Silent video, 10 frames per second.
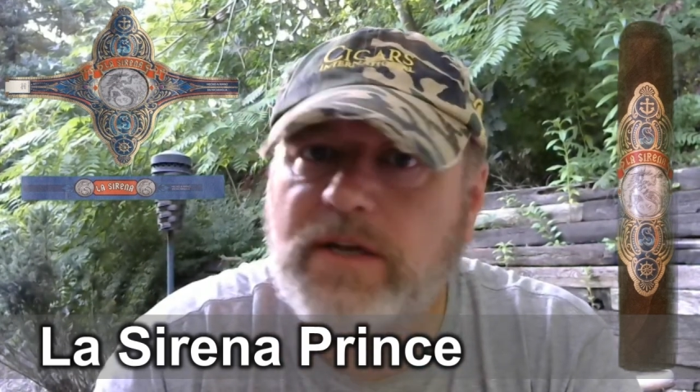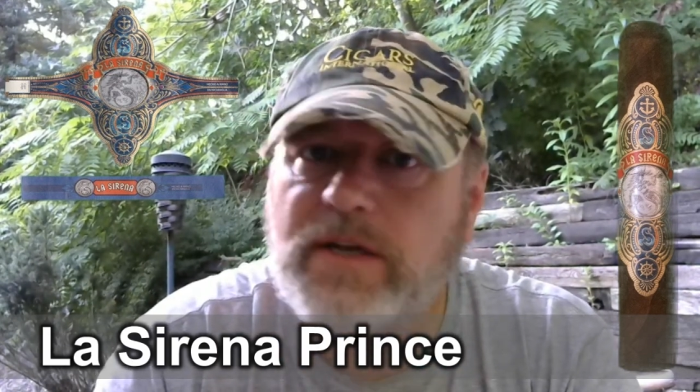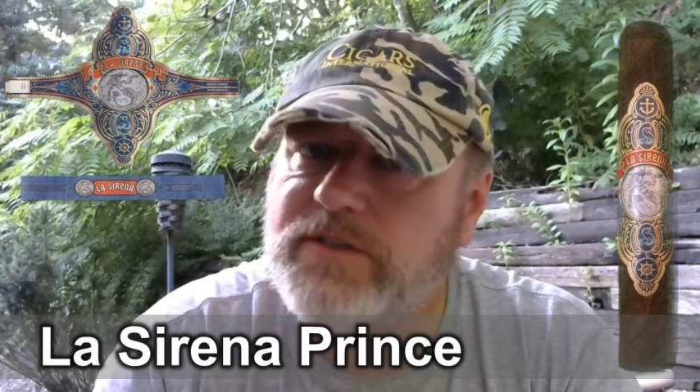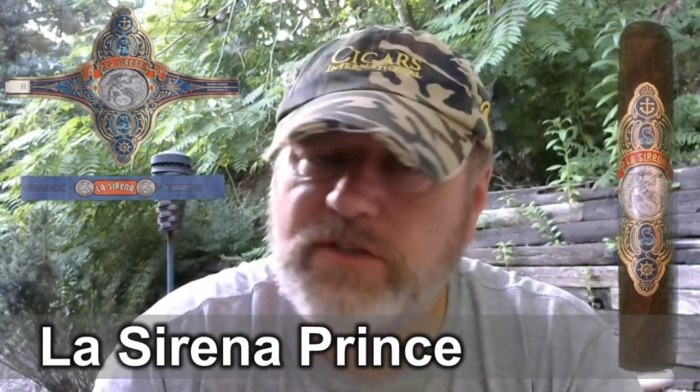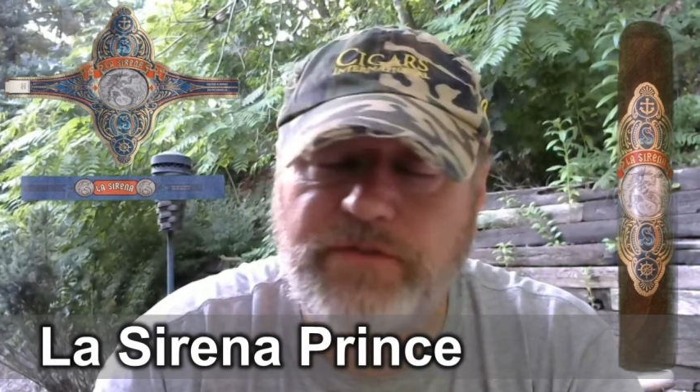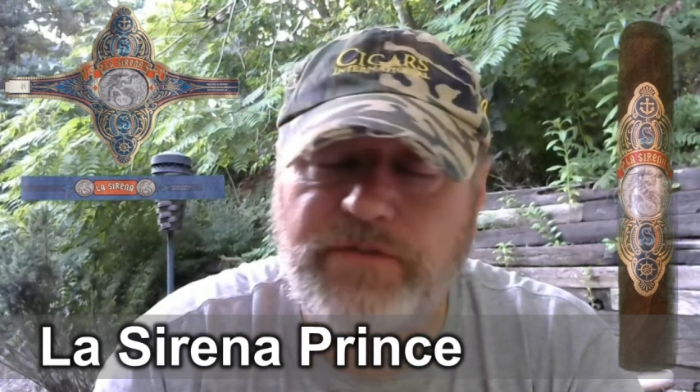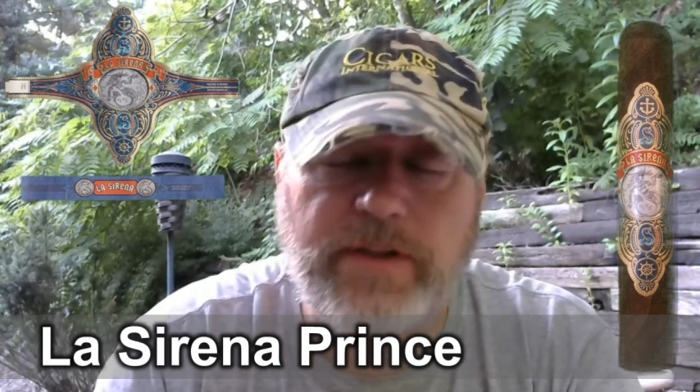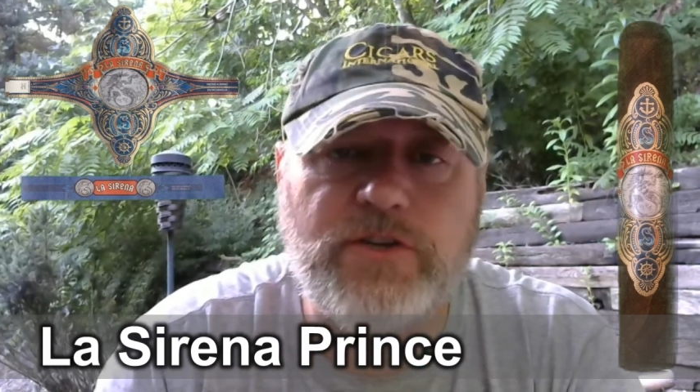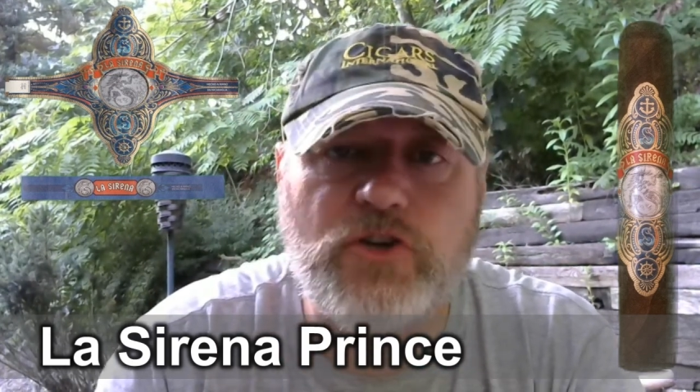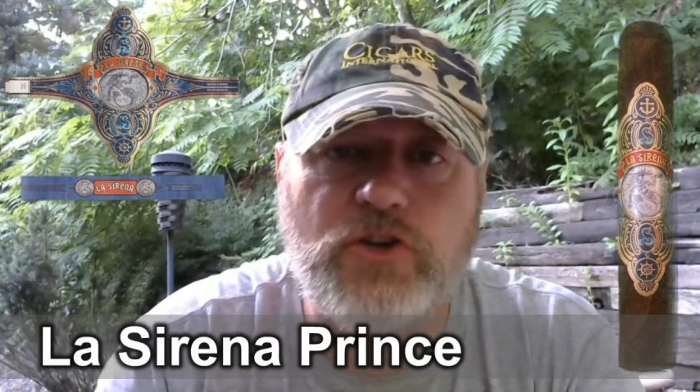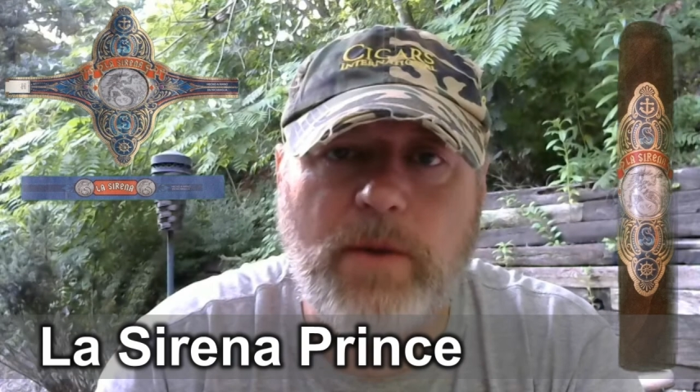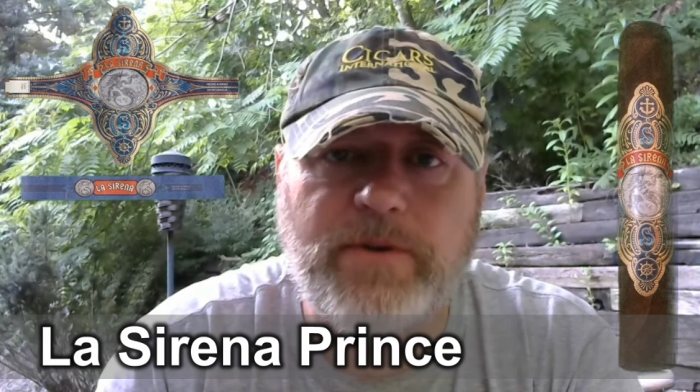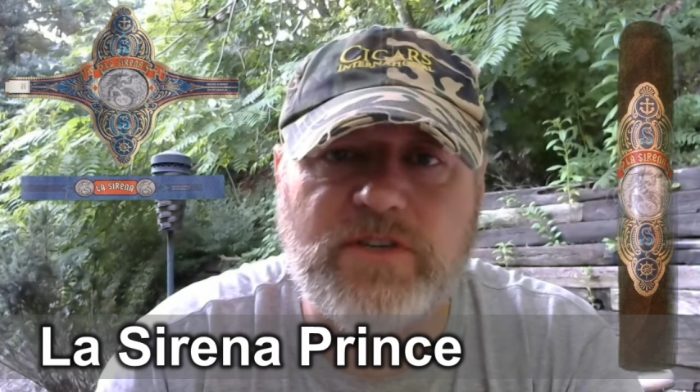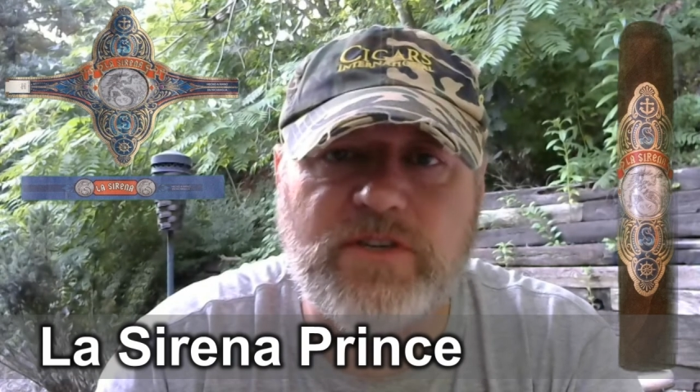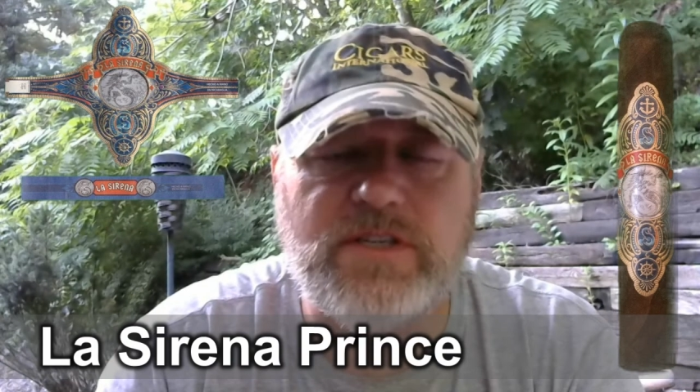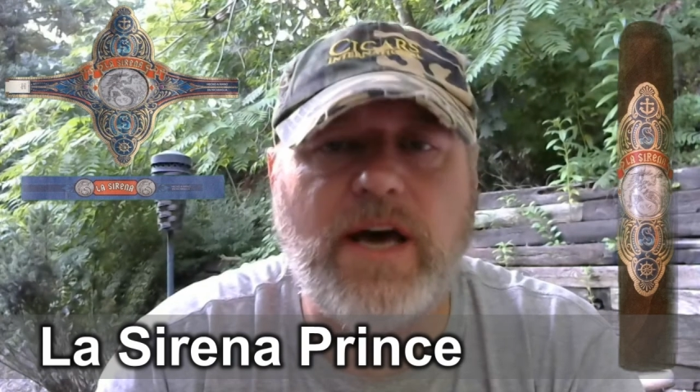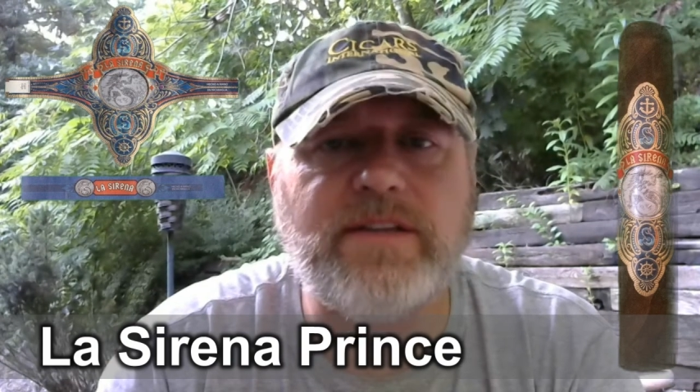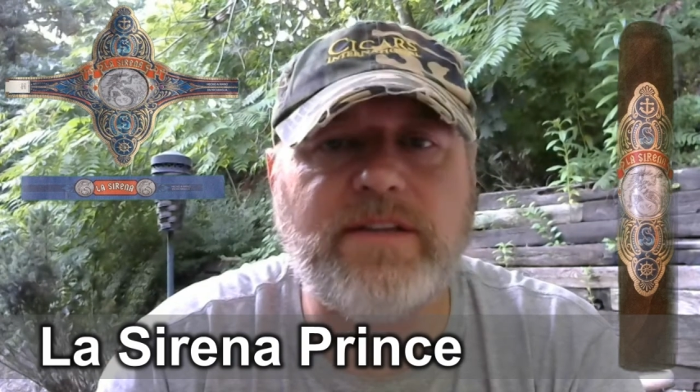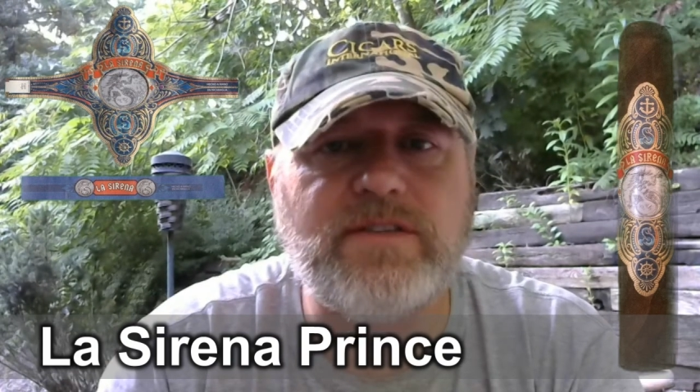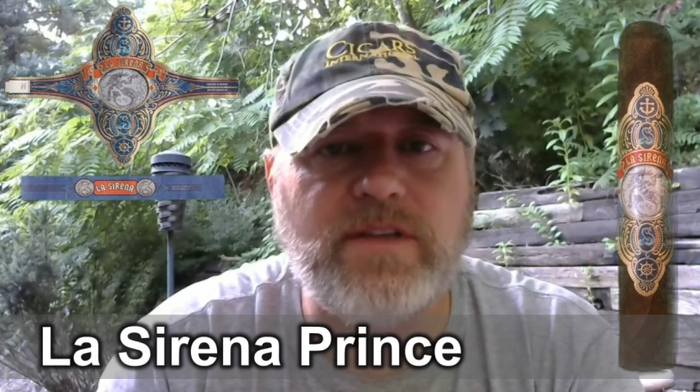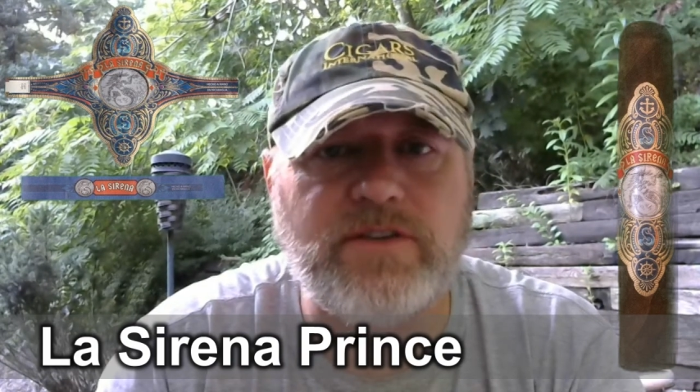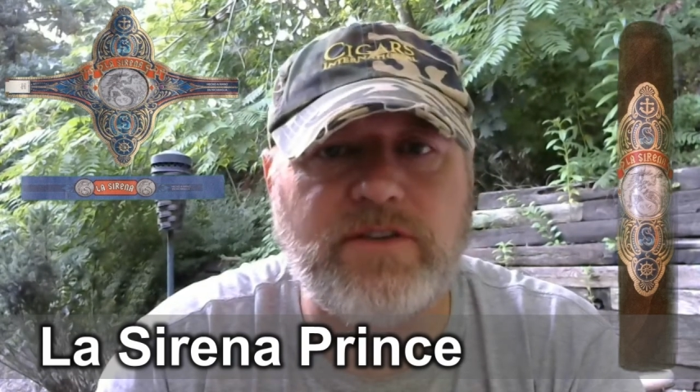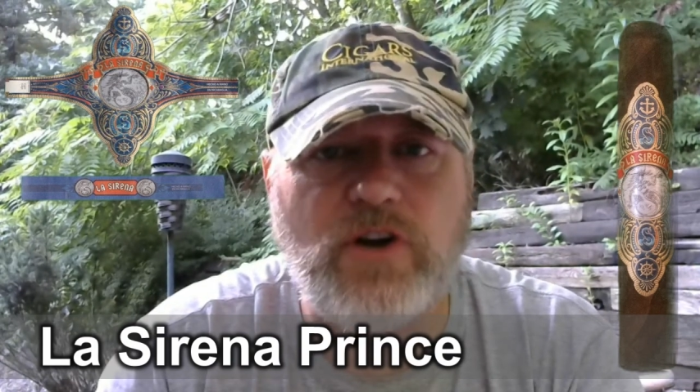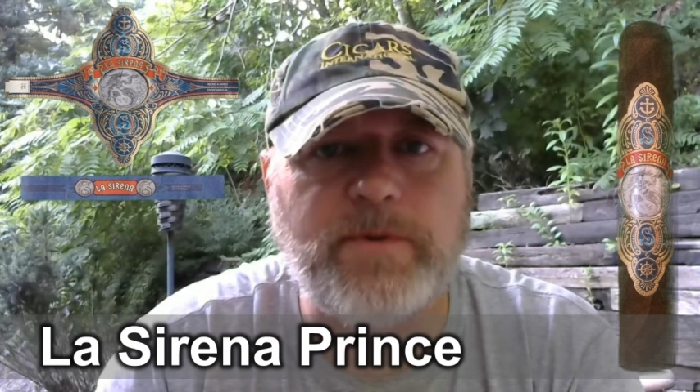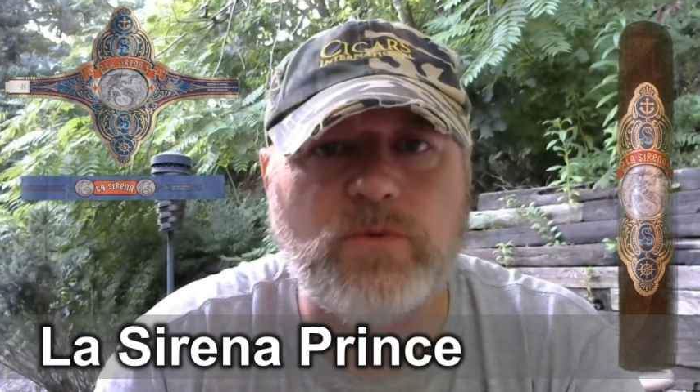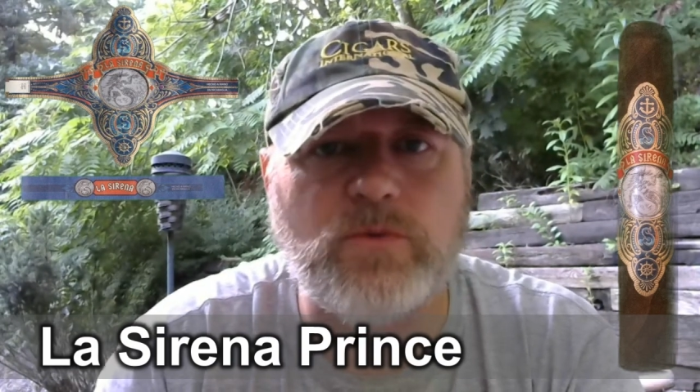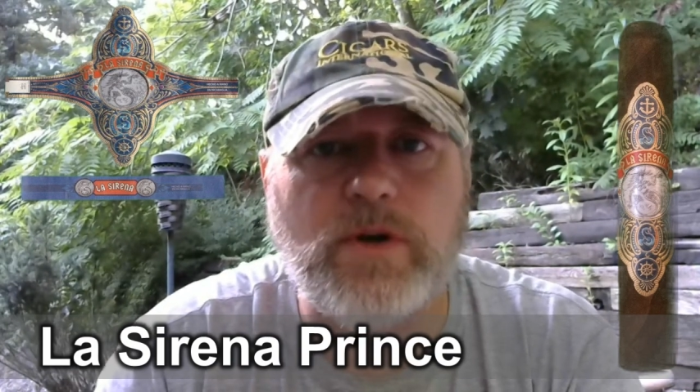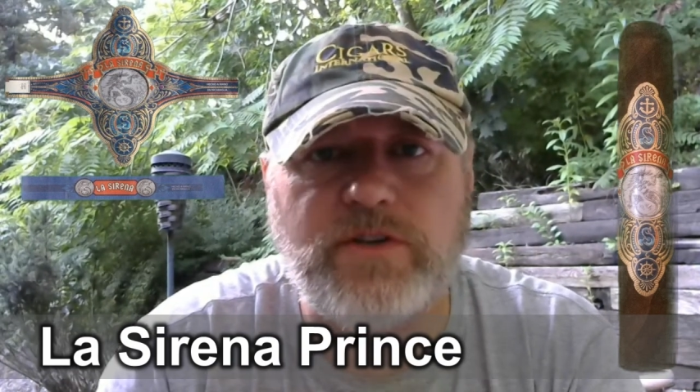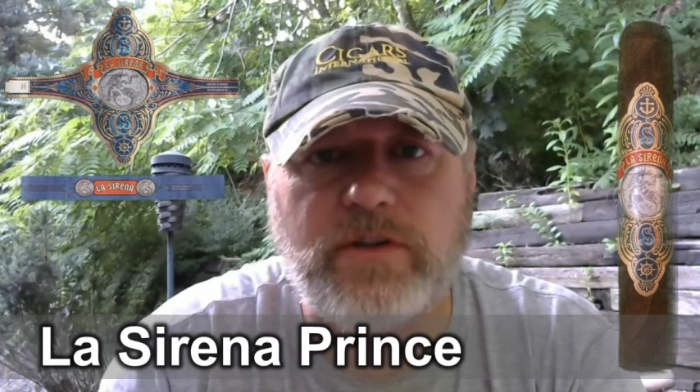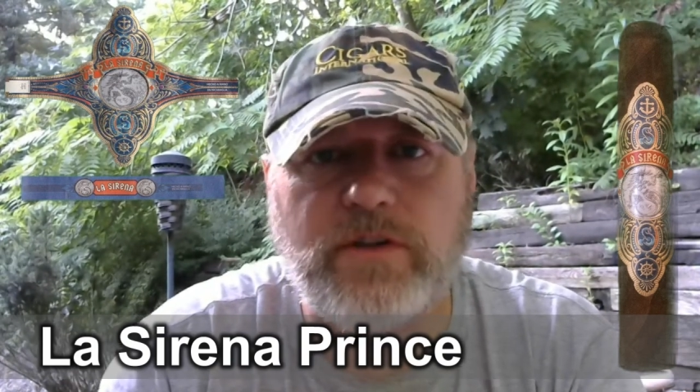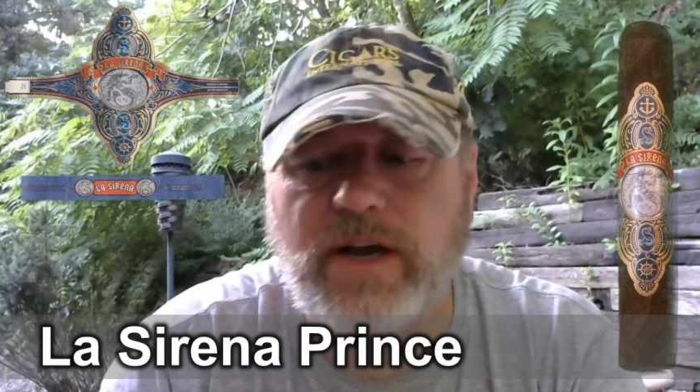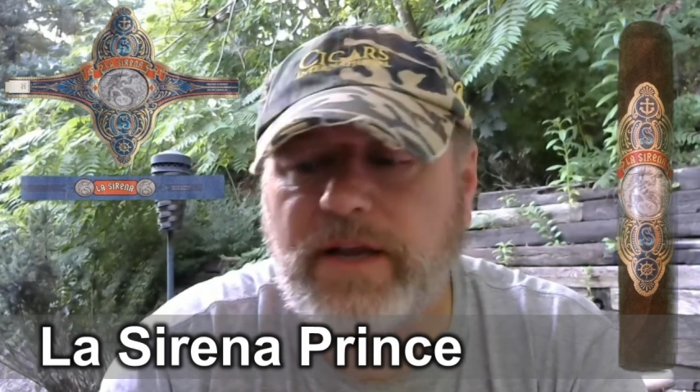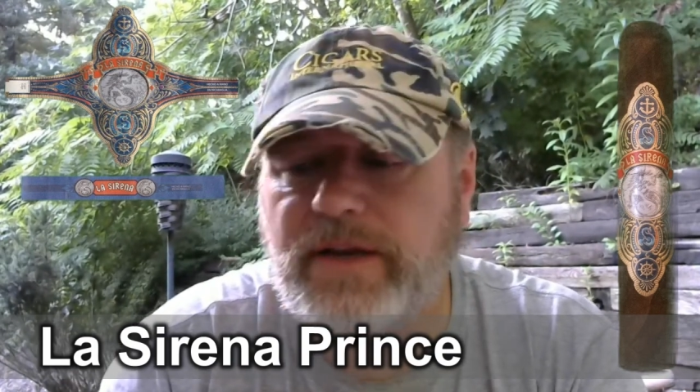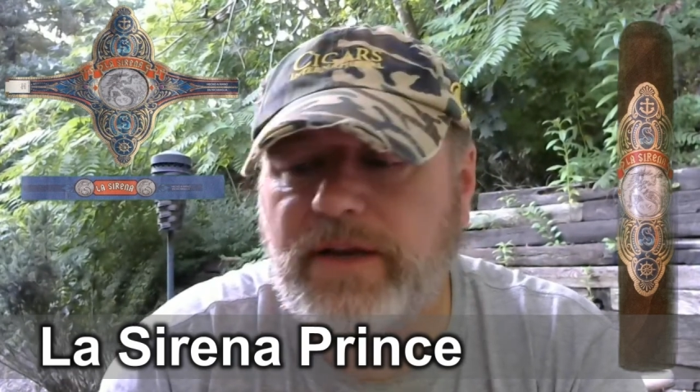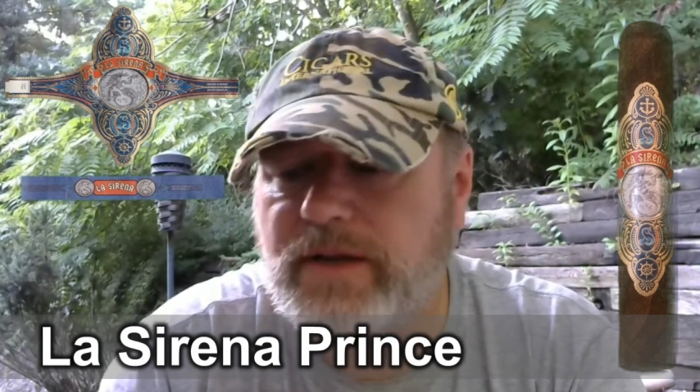Still fairly sharp, just not as sharp as it was early on.